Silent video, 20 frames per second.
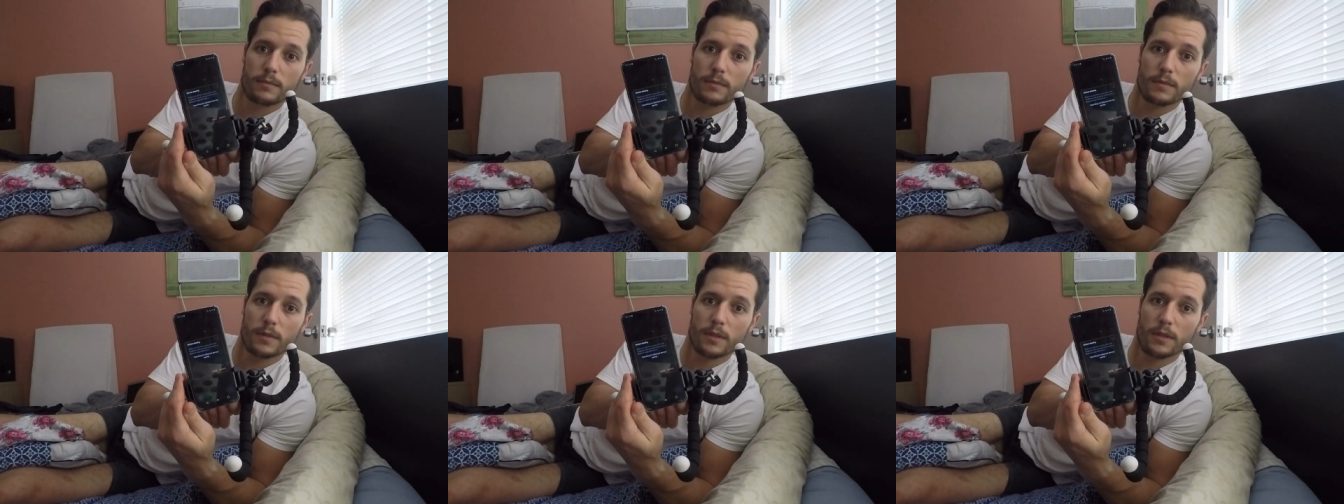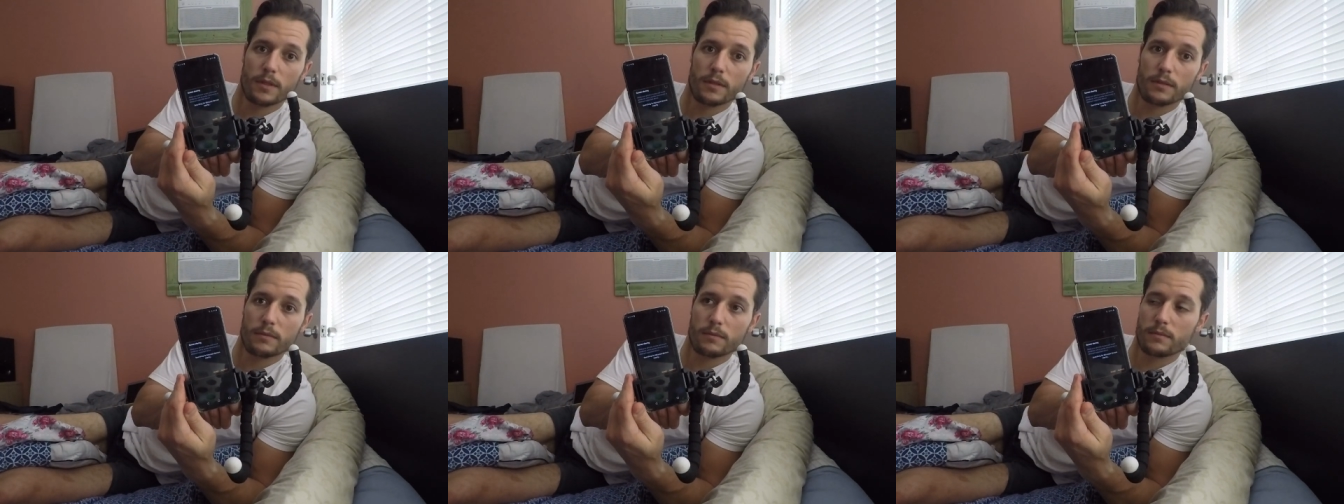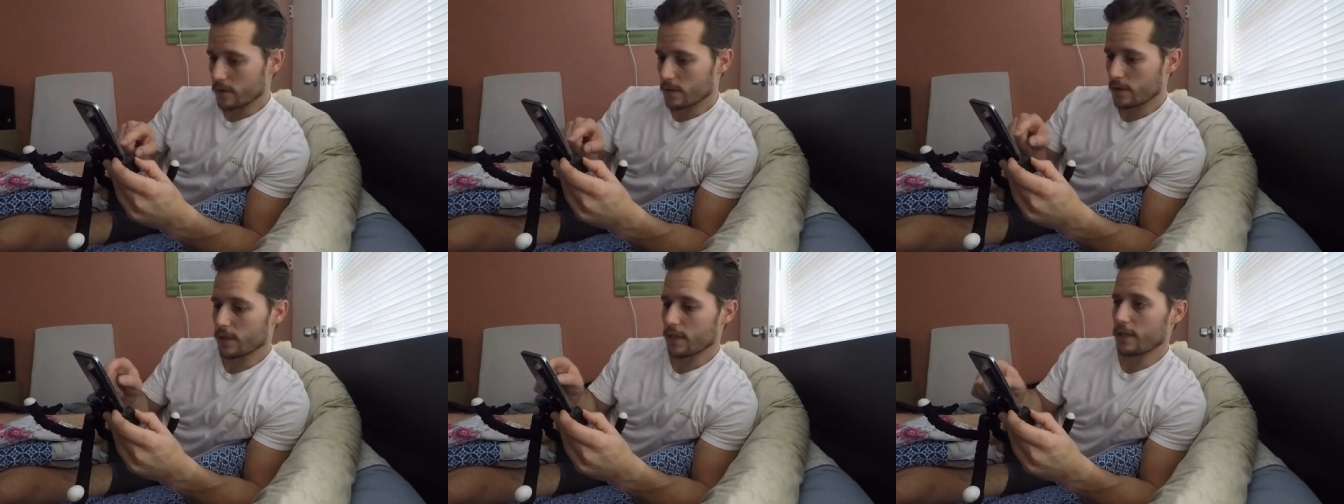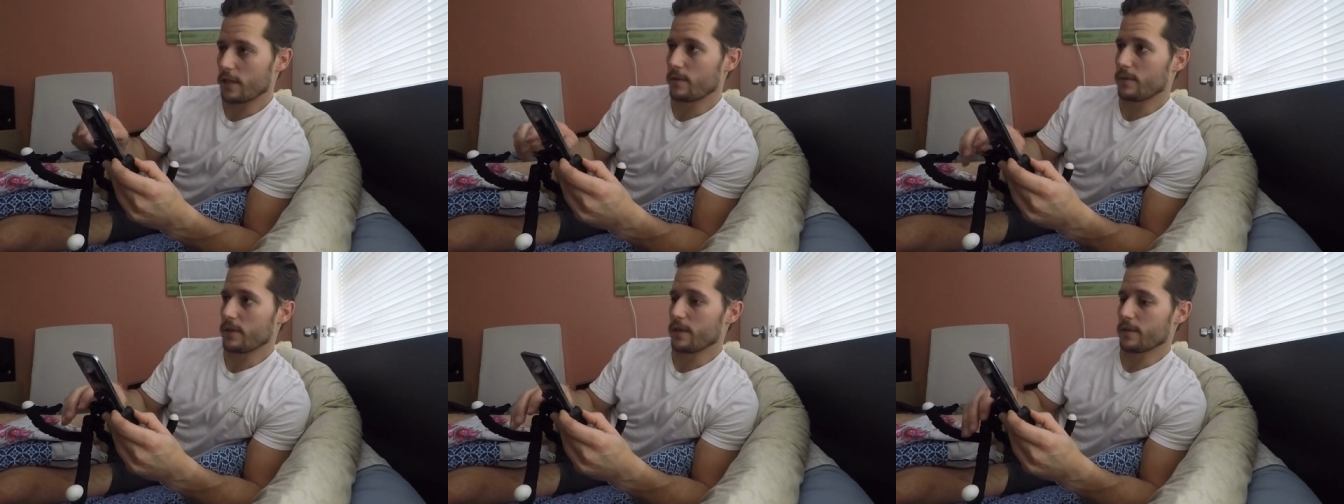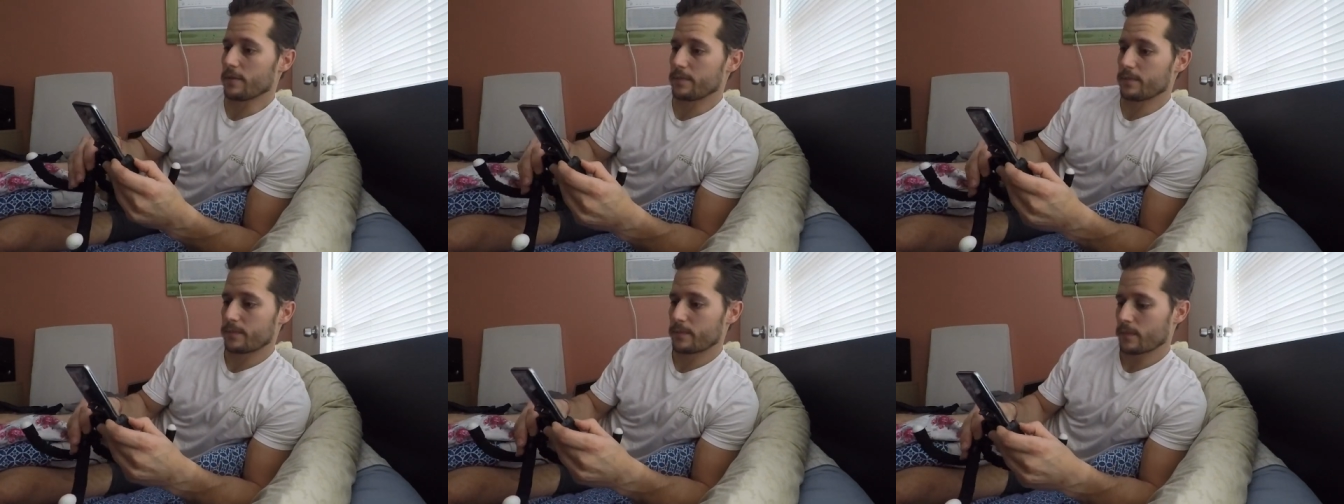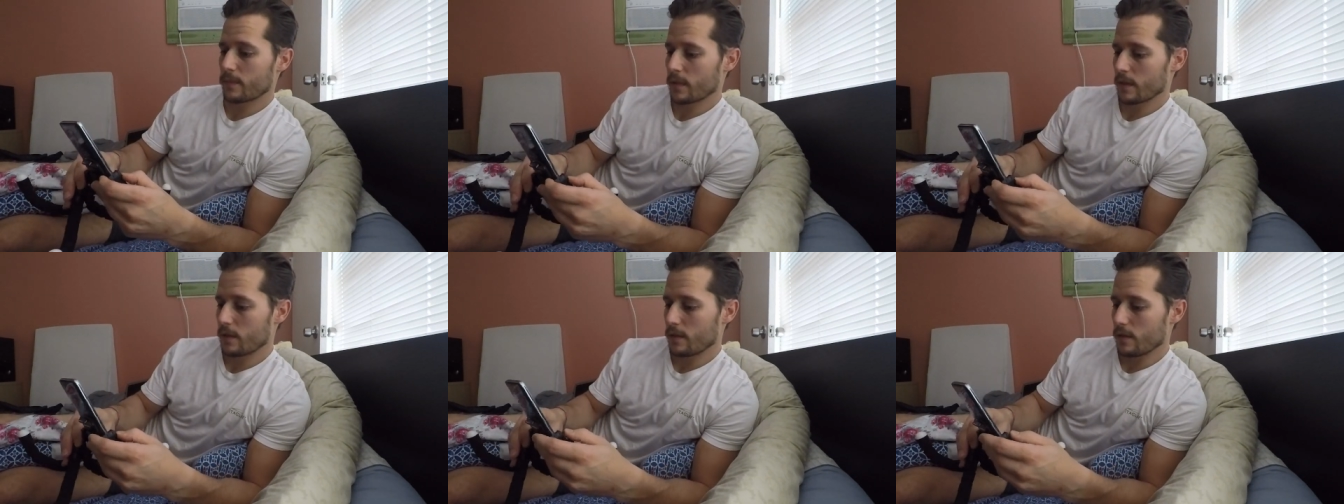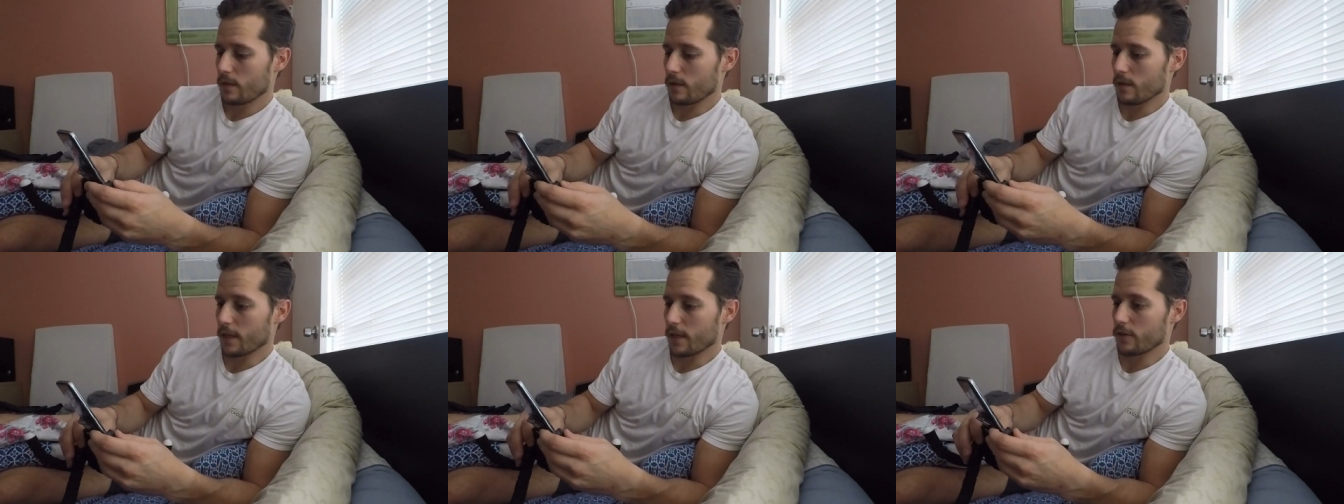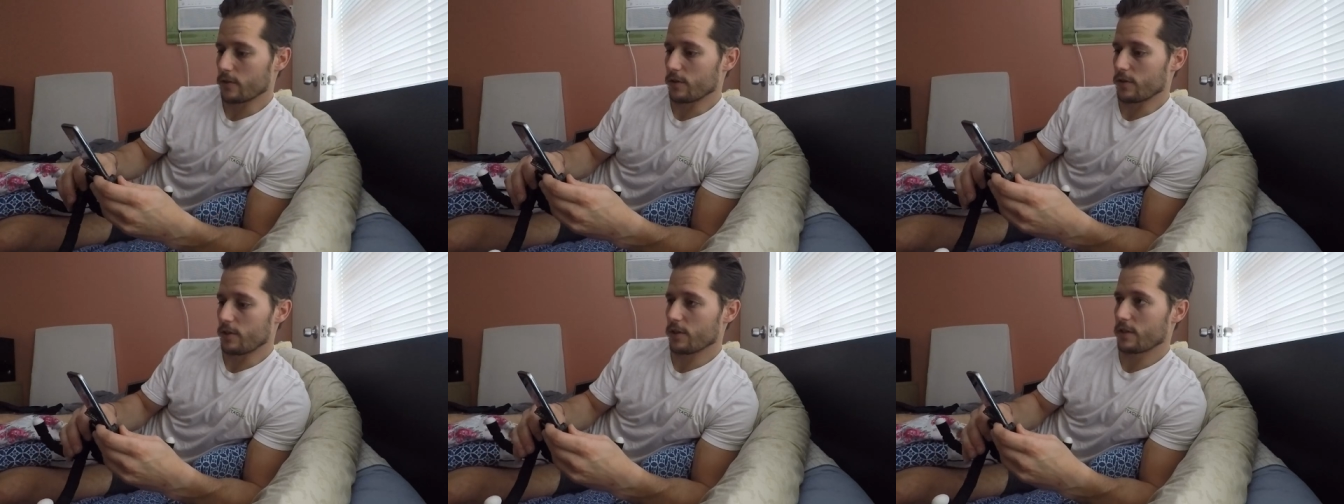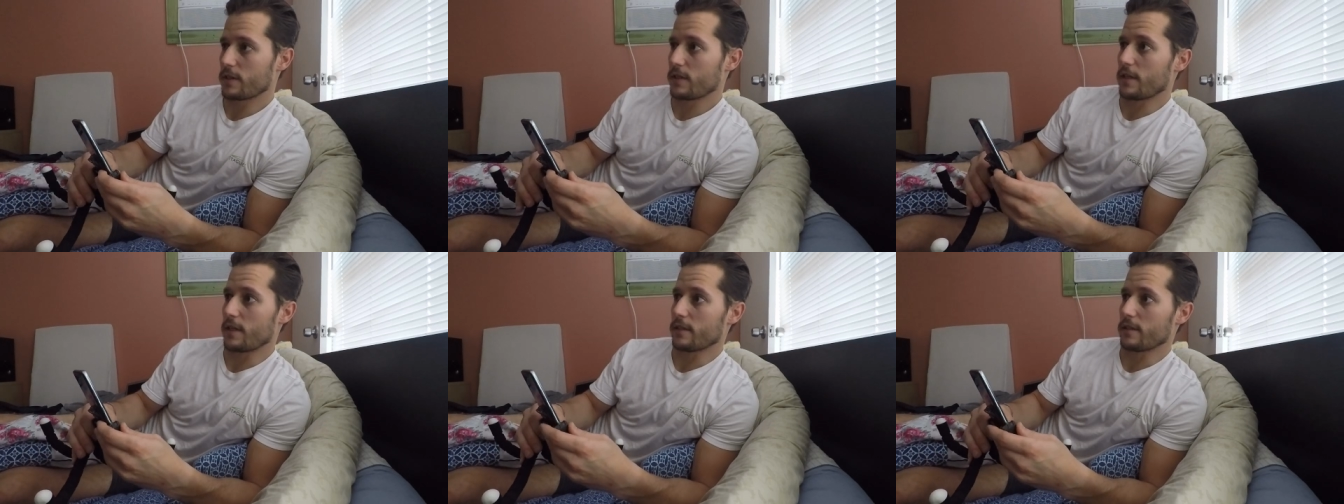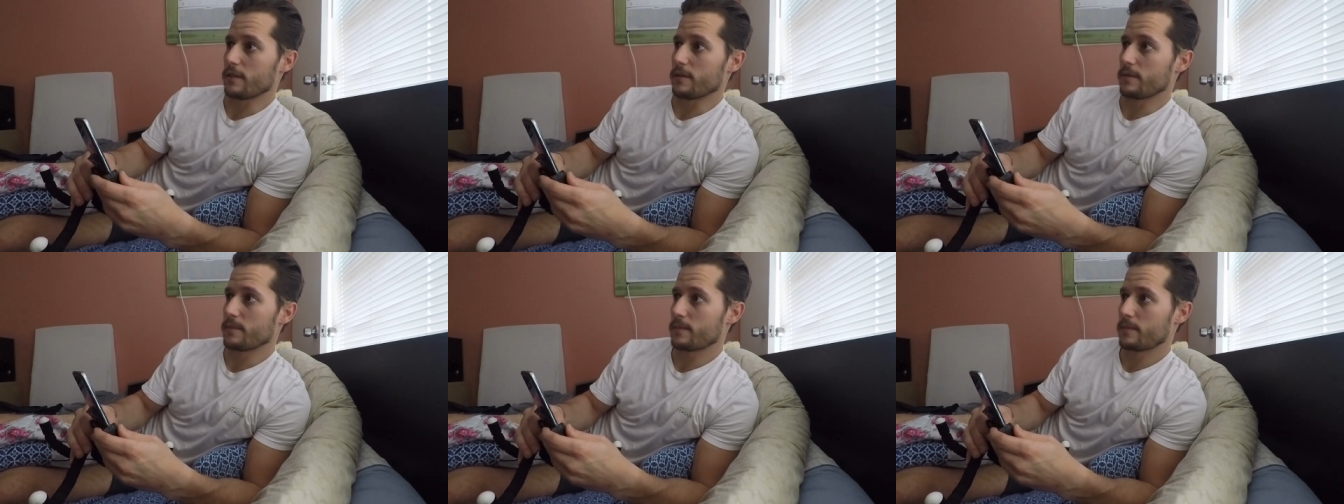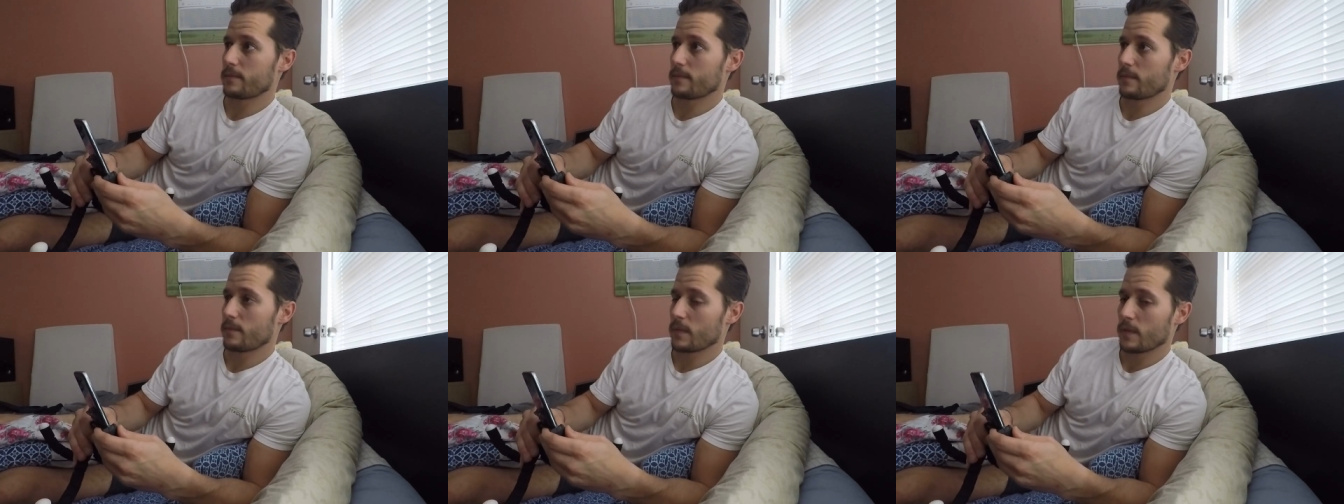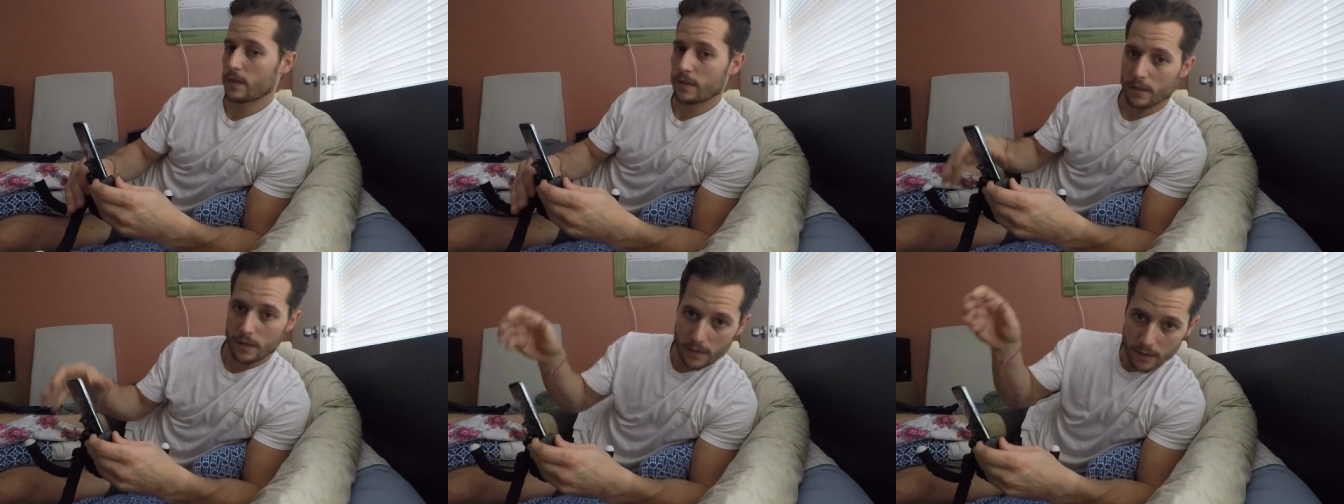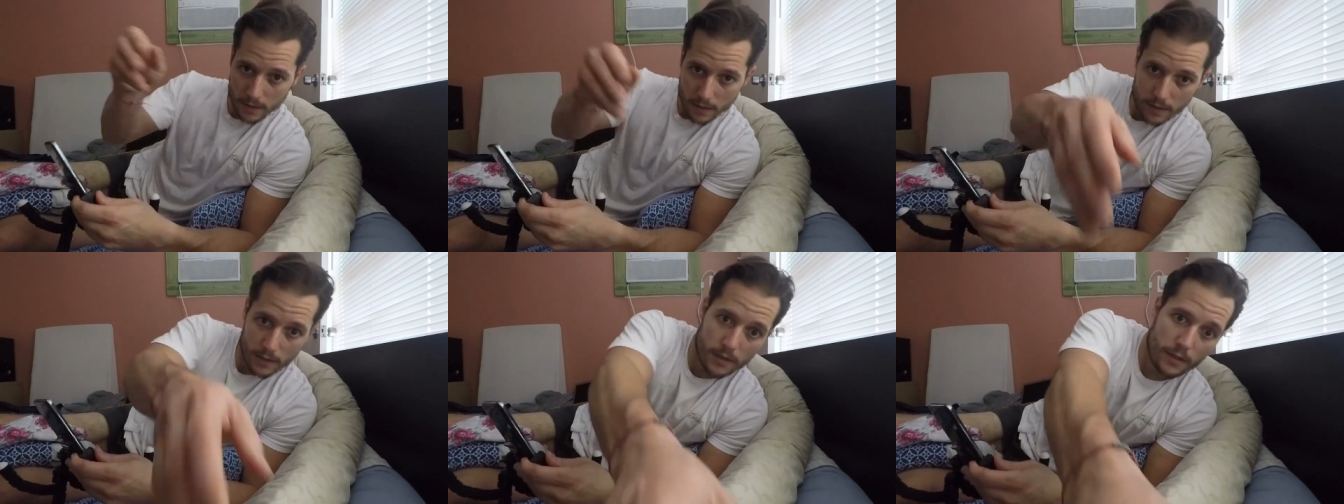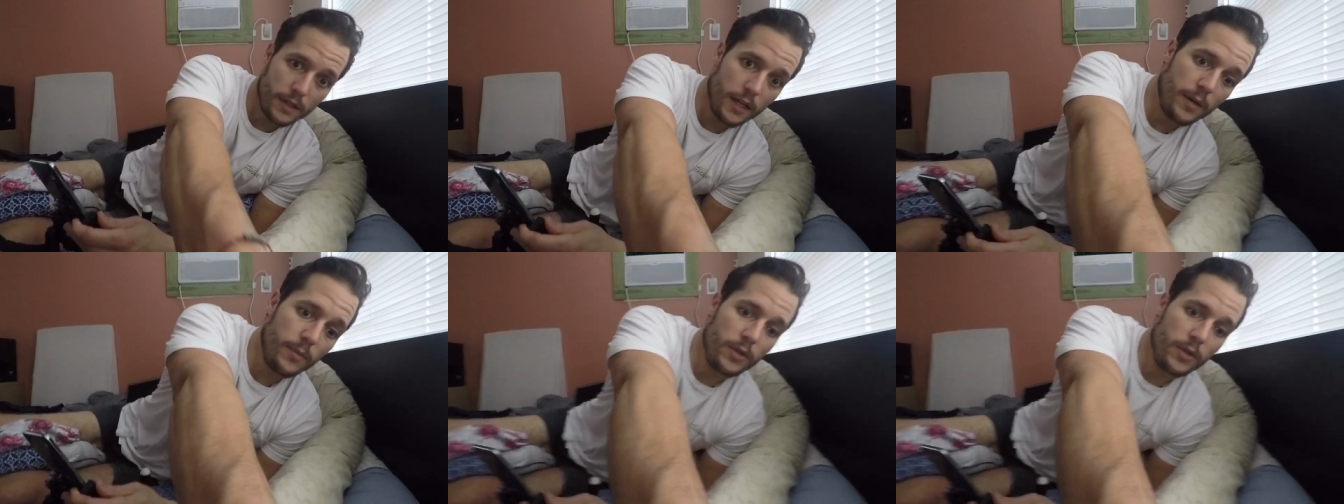you know? Okay, here we go. Okay, so I just connected. Now I'm